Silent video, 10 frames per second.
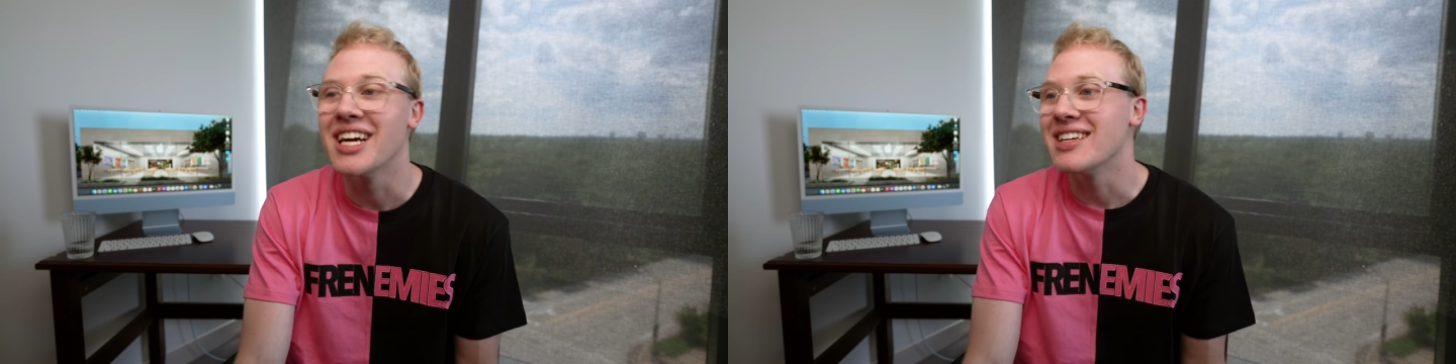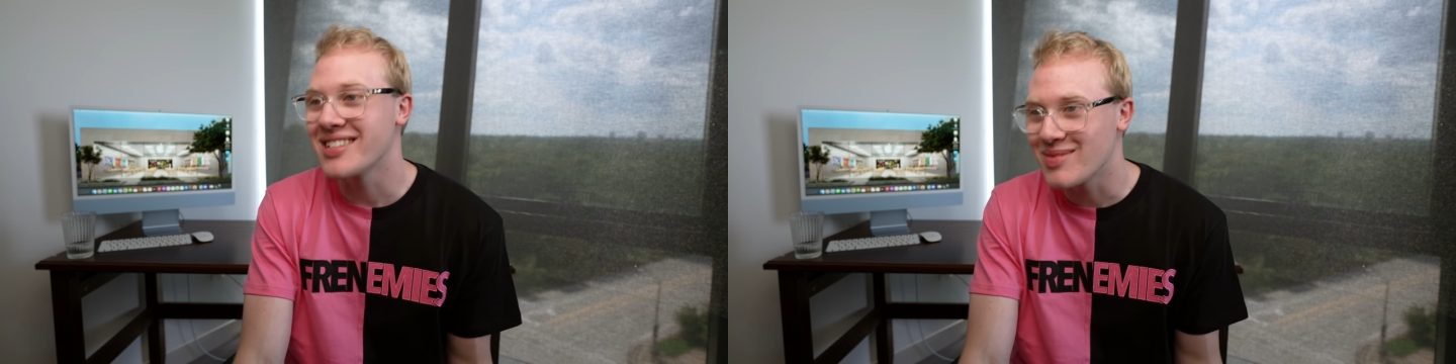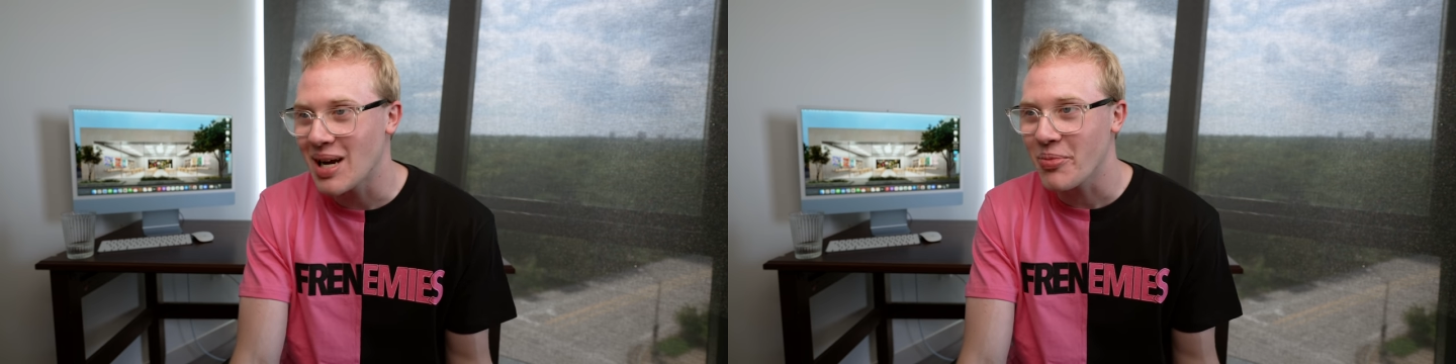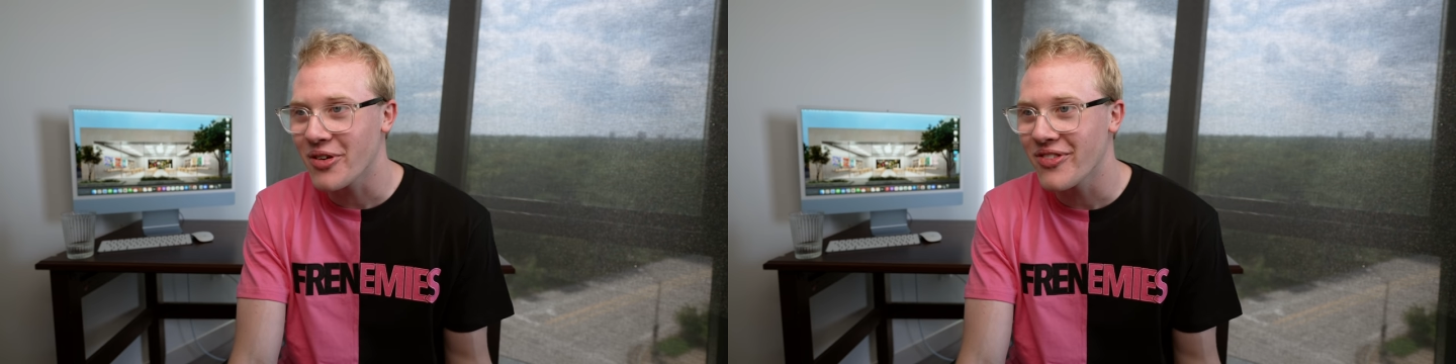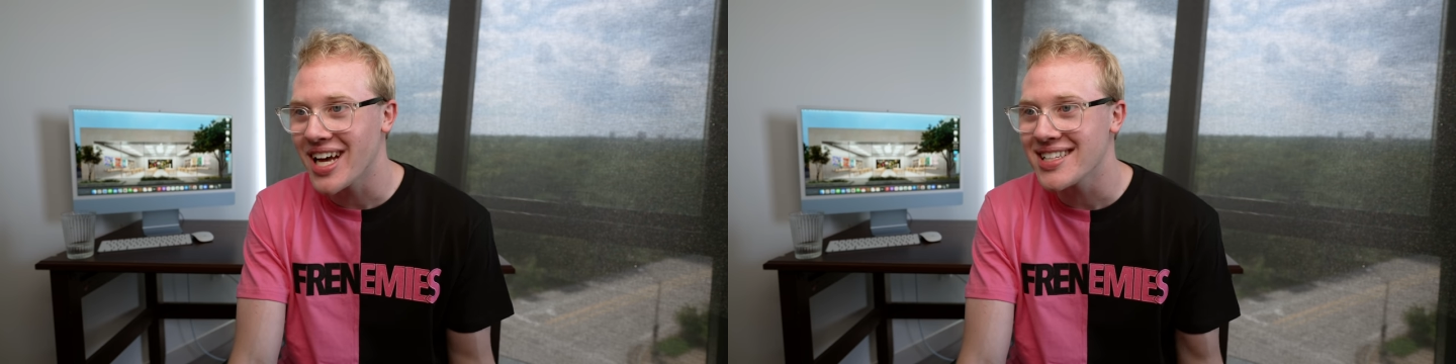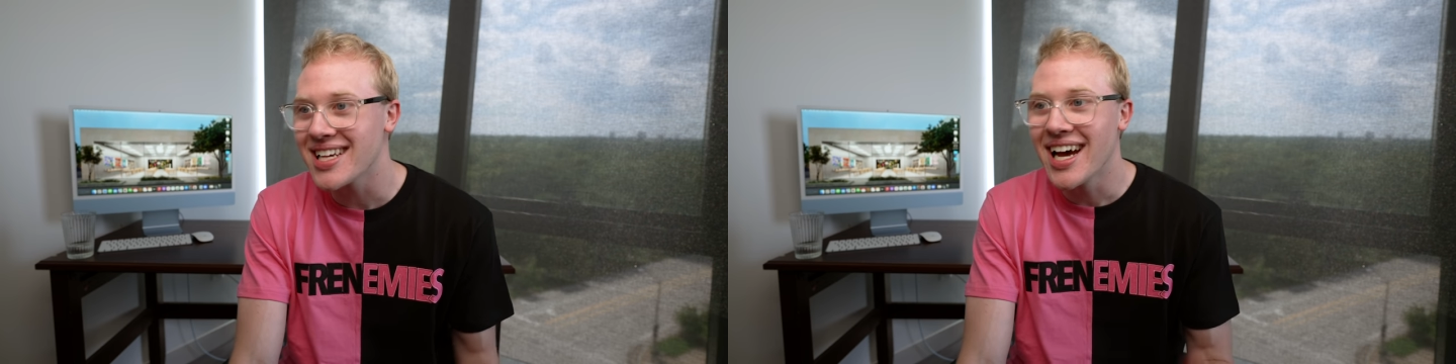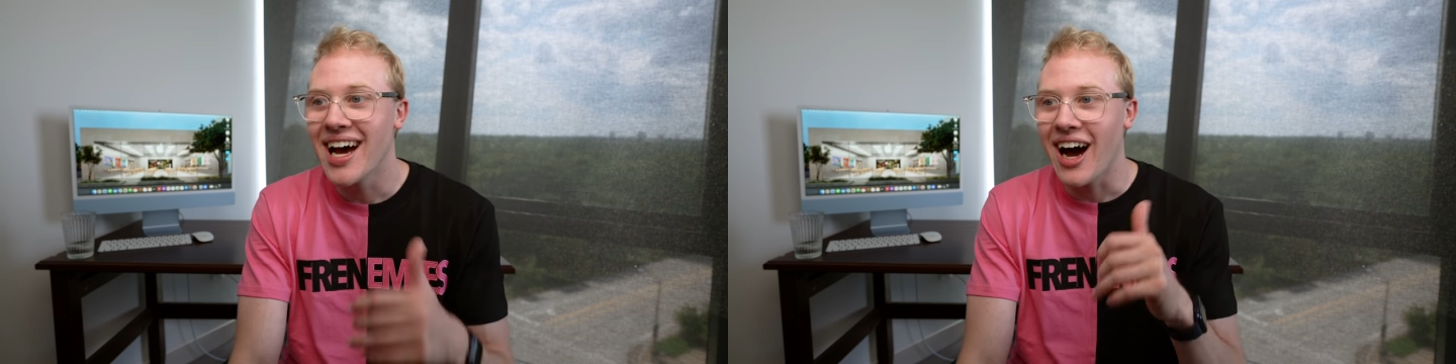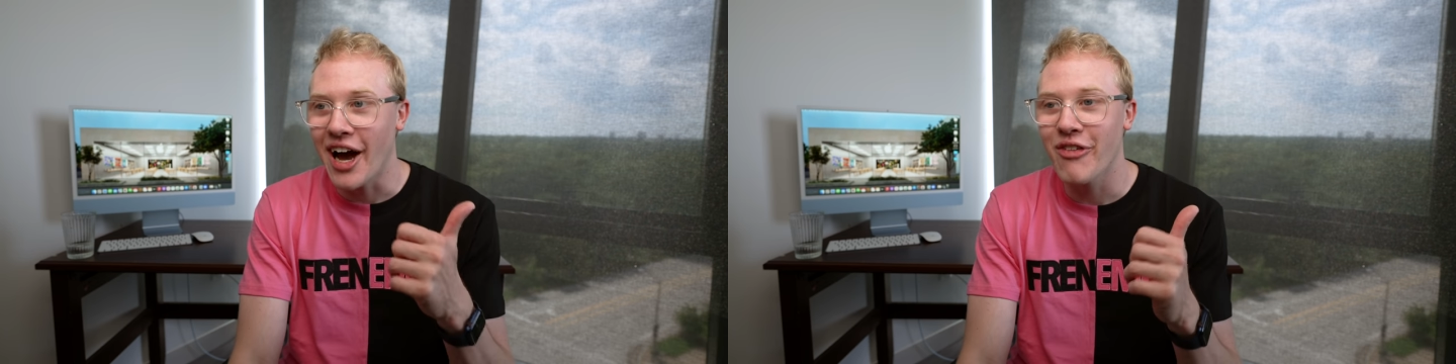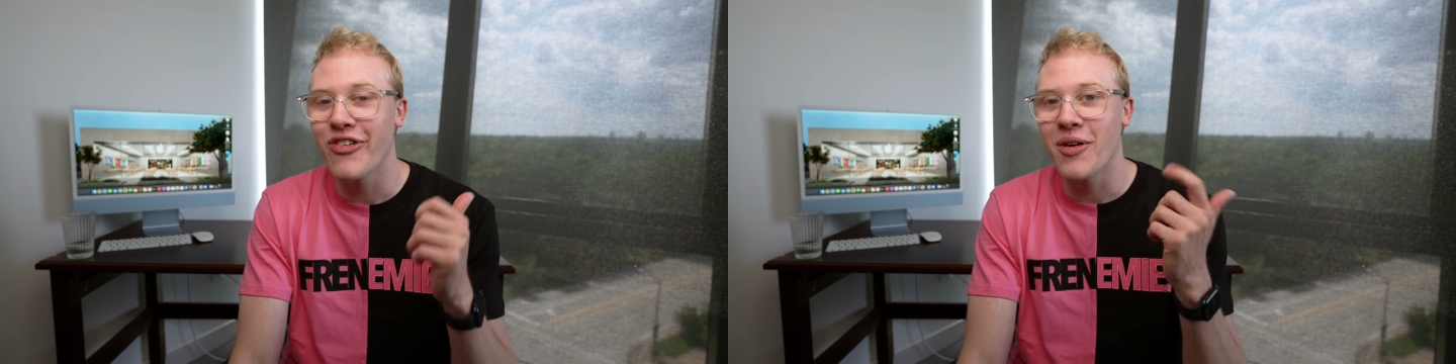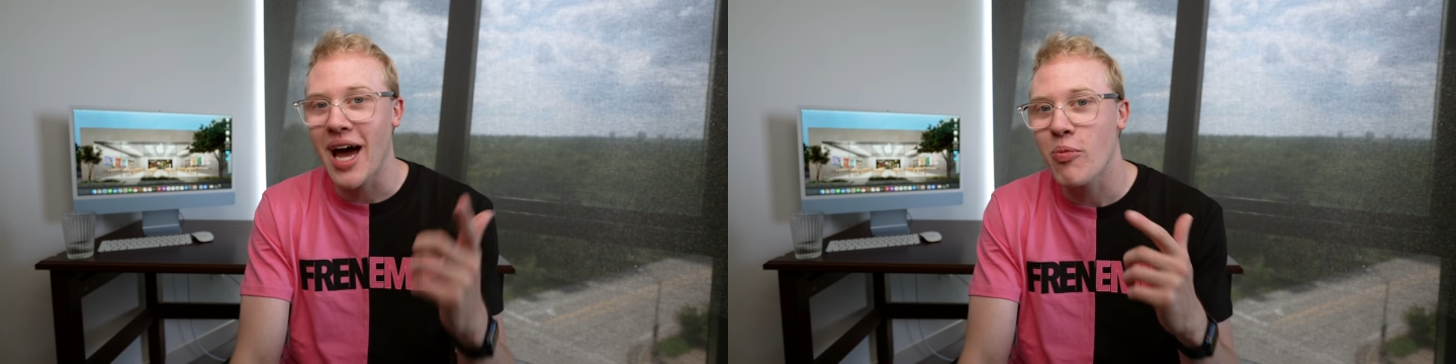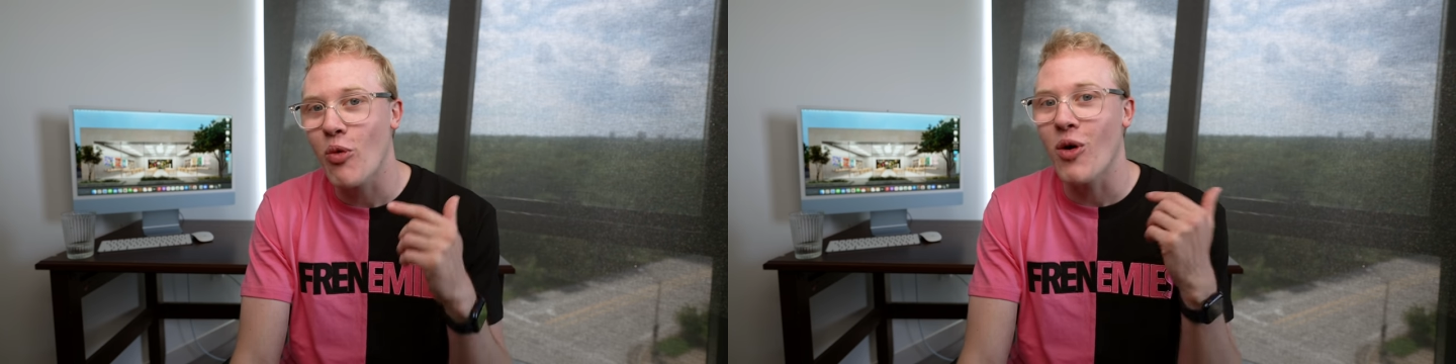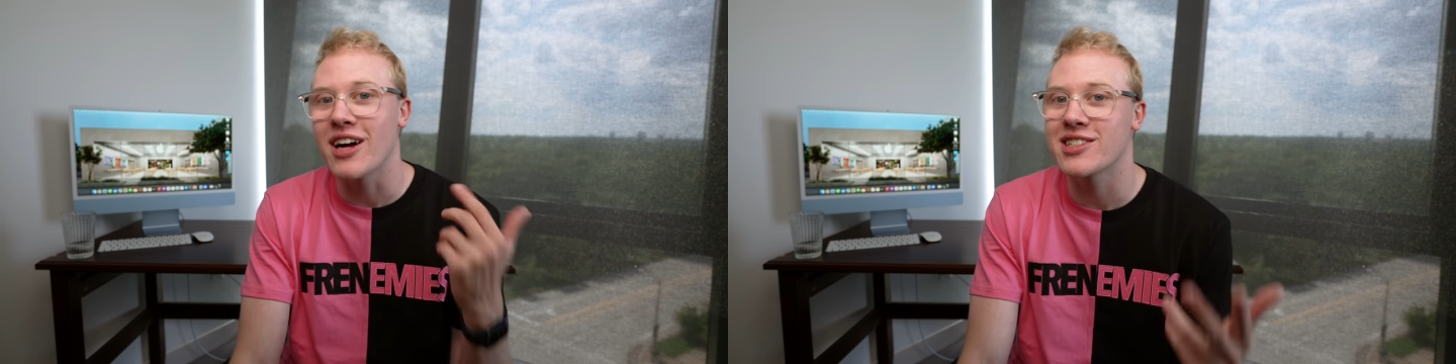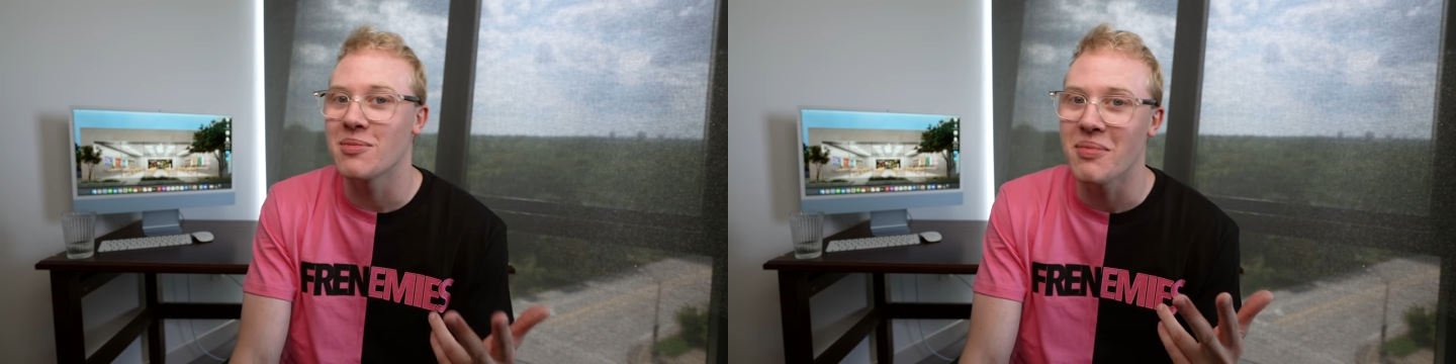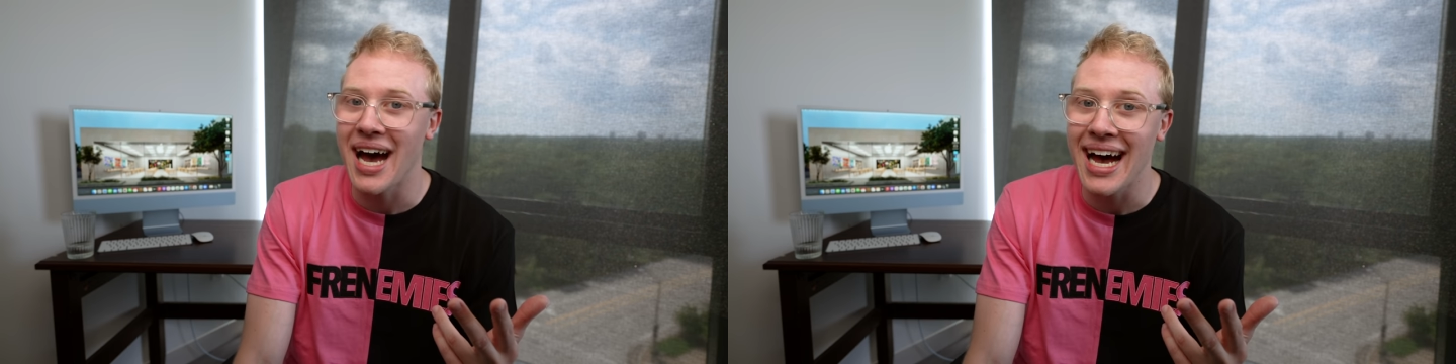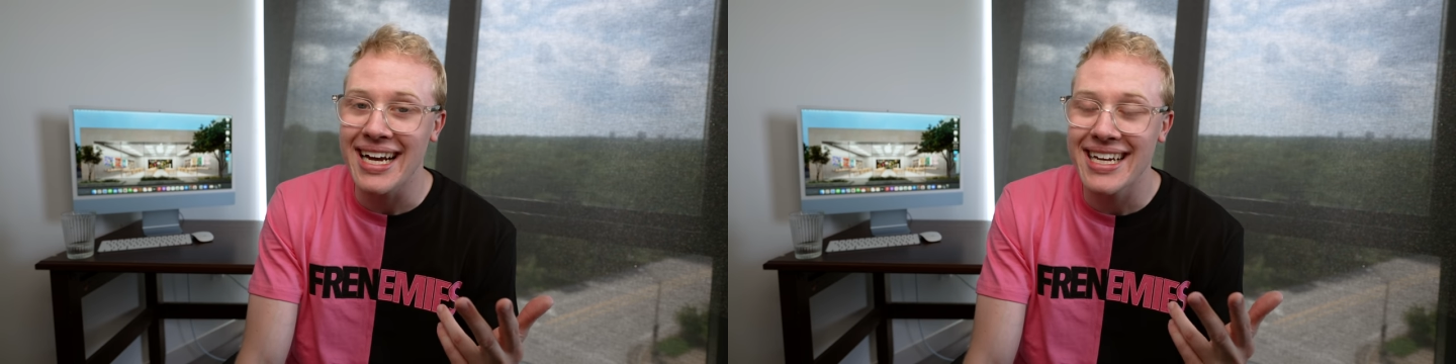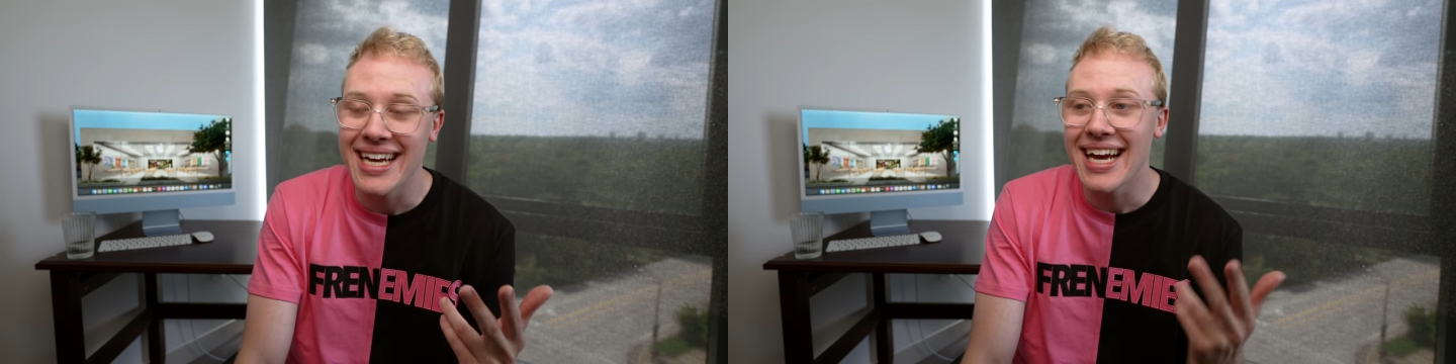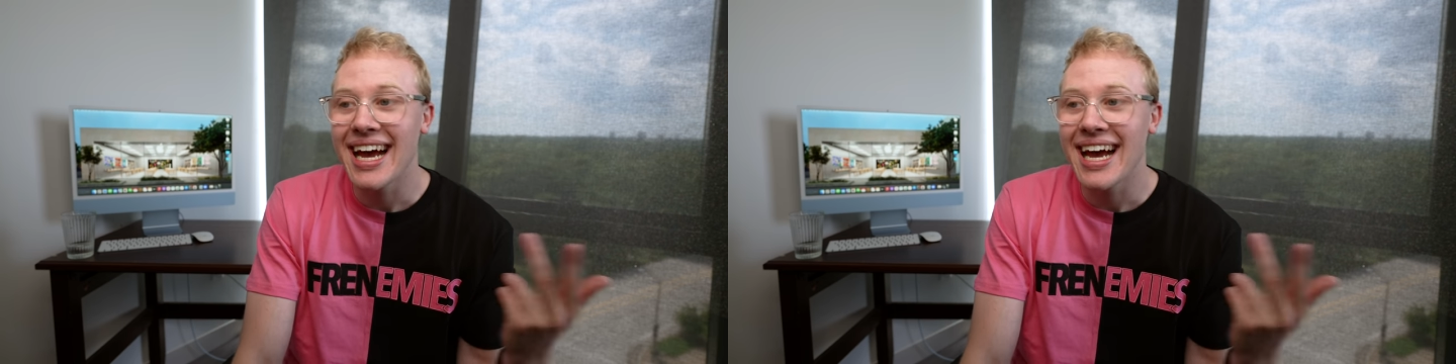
September event, iPhone, Apple Watch, and Mac